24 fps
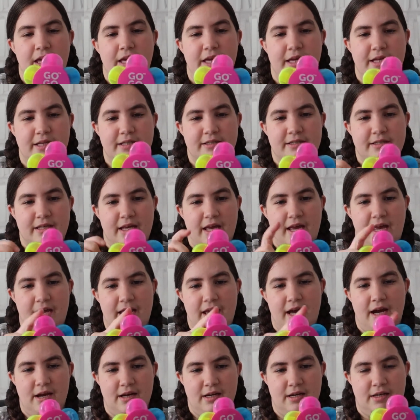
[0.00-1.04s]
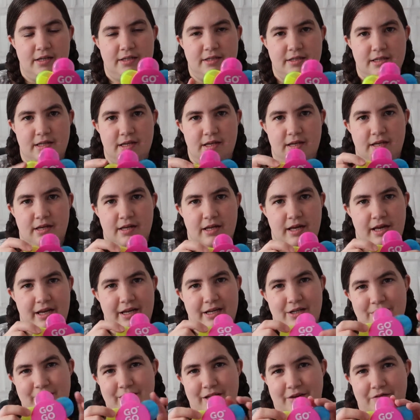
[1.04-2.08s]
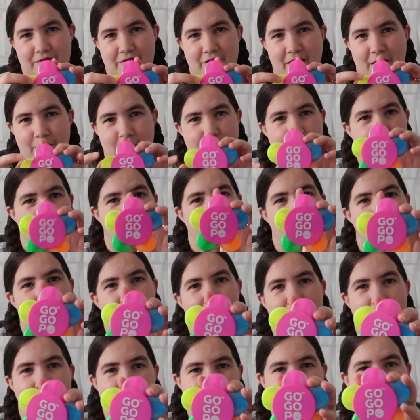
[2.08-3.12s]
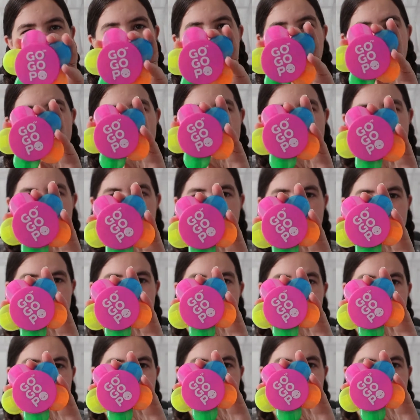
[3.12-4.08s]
It's a highlighter, and it looks like a flower, and how cute is that?